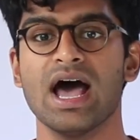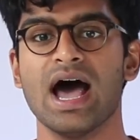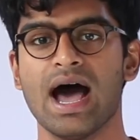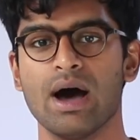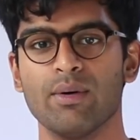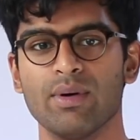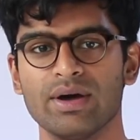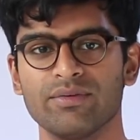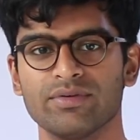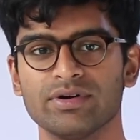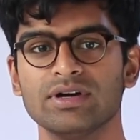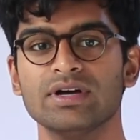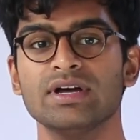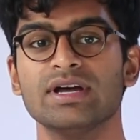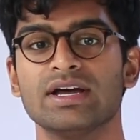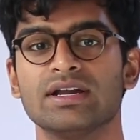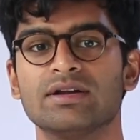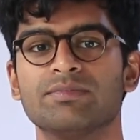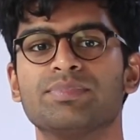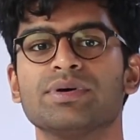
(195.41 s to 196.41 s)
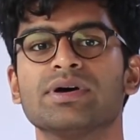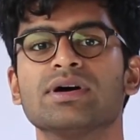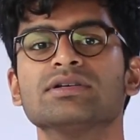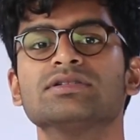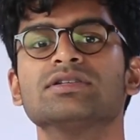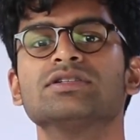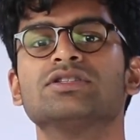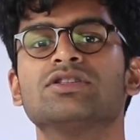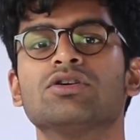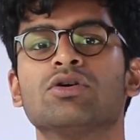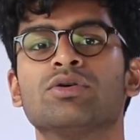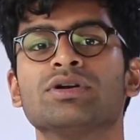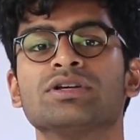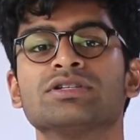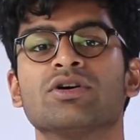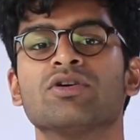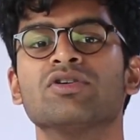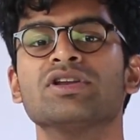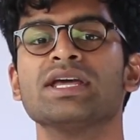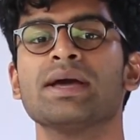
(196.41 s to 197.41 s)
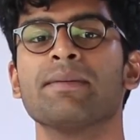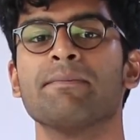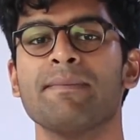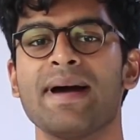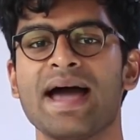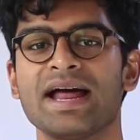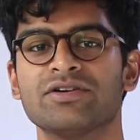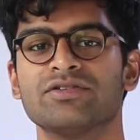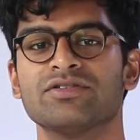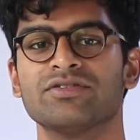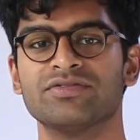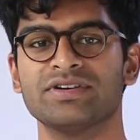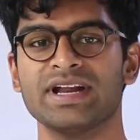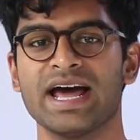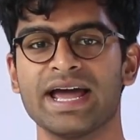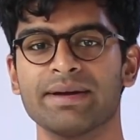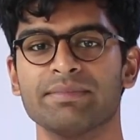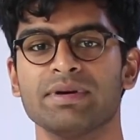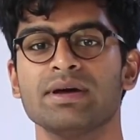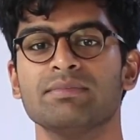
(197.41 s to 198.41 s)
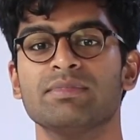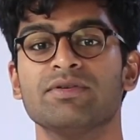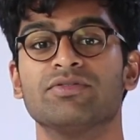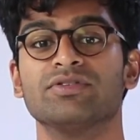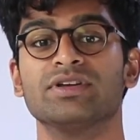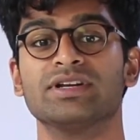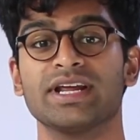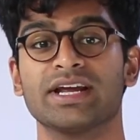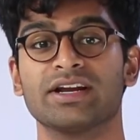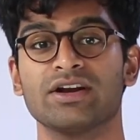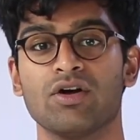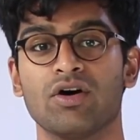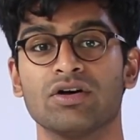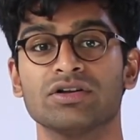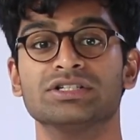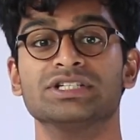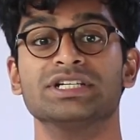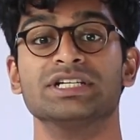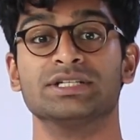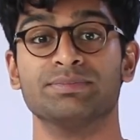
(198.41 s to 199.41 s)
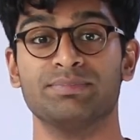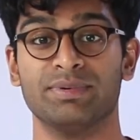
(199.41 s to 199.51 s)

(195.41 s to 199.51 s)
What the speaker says: However, it appears as though it is only a matter of time before the technology is